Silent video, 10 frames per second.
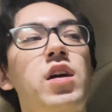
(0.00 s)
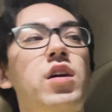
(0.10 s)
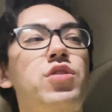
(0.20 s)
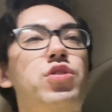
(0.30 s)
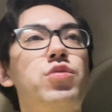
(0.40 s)

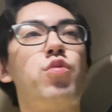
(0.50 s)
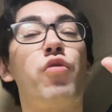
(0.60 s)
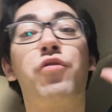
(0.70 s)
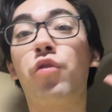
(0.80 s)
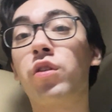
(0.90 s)
to
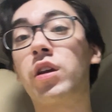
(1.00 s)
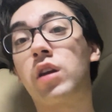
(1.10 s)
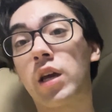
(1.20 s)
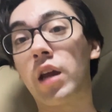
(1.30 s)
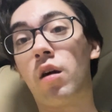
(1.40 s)
fully
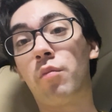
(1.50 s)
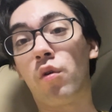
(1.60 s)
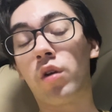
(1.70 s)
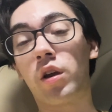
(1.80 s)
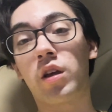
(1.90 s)
get on
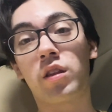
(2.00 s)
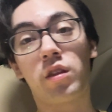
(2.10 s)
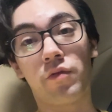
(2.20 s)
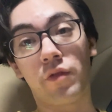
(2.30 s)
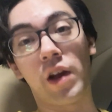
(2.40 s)
board
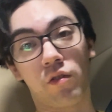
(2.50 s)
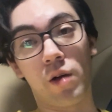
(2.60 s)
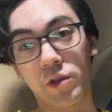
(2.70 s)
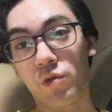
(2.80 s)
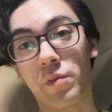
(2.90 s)
the Vivek
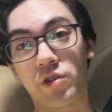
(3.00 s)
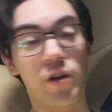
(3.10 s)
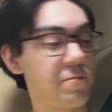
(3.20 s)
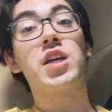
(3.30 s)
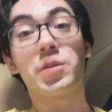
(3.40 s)
Ramaswamy
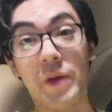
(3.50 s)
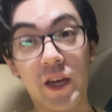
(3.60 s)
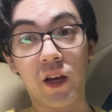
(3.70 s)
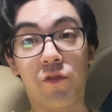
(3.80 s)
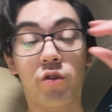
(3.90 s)
train.
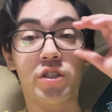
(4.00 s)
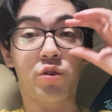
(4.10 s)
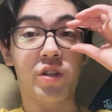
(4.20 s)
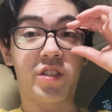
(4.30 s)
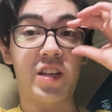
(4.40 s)
Speaking of Chris
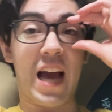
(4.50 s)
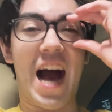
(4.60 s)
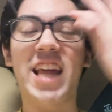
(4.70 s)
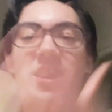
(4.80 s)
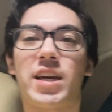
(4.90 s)
Christie,
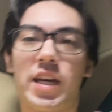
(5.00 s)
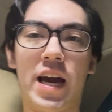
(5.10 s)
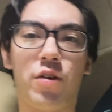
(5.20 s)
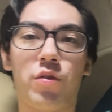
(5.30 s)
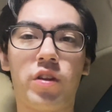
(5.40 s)
I think he
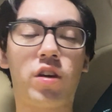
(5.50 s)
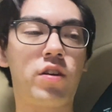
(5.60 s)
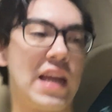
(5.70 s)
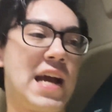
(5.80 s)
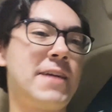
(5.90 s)
had a really
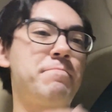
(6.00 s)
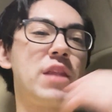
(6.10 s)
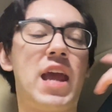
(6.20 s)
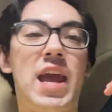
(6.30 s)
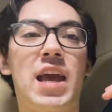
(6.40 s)
good night,
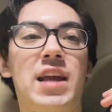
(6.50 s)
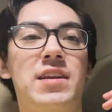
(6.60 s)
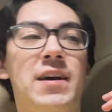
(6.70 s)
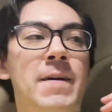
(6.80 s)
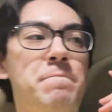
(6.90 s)

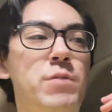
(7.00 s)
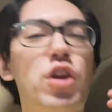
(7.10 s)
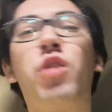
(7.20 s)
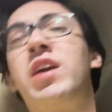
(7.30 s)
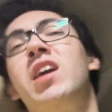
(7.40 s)
and
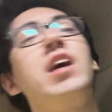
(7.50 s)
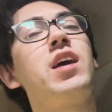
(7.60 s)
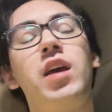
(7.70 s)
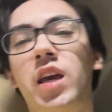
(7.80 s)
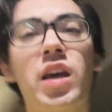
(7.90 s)
he
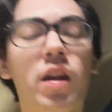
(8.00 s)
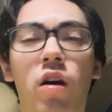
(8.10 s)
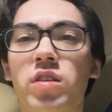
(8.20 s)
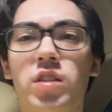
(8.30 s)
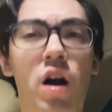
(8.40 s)
hit
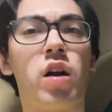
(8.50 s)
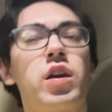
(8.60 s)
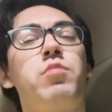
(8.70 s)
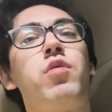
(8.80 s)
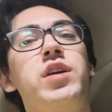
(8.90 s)
all his
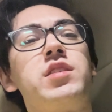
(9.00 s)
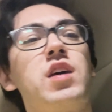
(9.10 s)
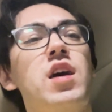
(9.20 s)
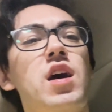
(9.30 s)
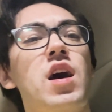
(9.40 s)
talking points.
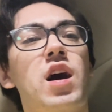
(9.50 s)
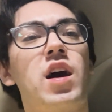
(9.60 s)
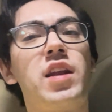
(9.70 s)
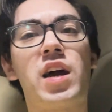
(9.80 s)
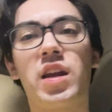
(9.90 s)

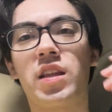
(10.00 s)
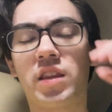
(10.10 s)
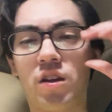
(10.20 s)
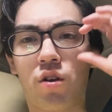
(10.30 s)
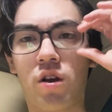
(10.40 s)
Not
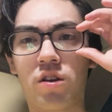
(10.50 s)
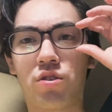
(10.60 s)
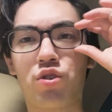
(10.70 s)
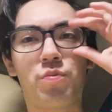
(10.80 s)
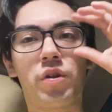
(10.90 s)
anything
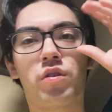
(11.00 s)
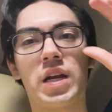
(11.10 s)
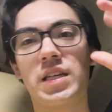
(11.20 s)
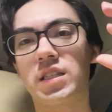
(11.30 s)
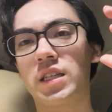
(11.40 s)
super
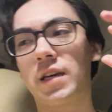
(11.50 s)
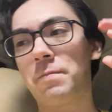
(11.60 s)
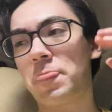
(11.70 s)
crazy.